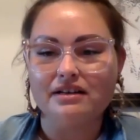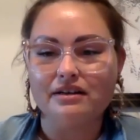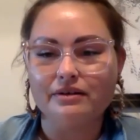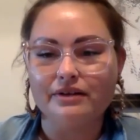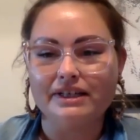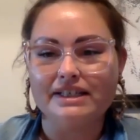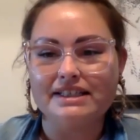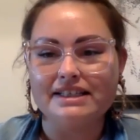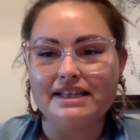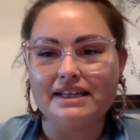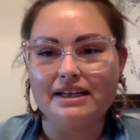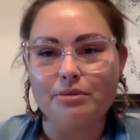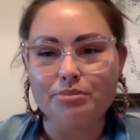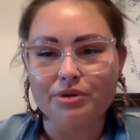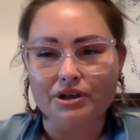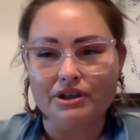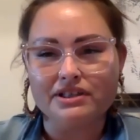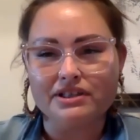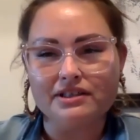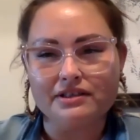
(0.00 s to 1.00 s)
always like a
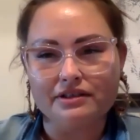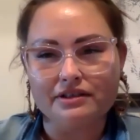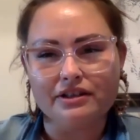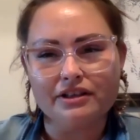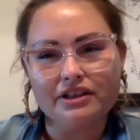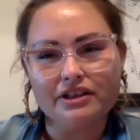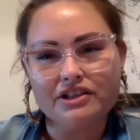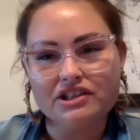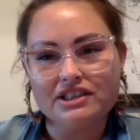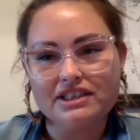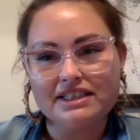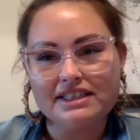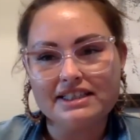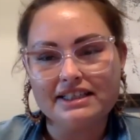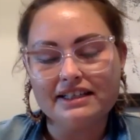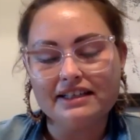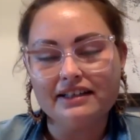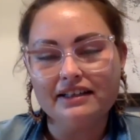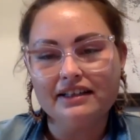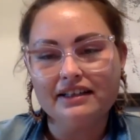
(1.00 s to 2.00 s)
personal
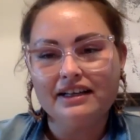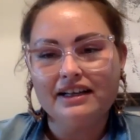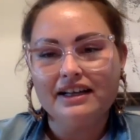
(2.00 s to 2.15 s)
urgency.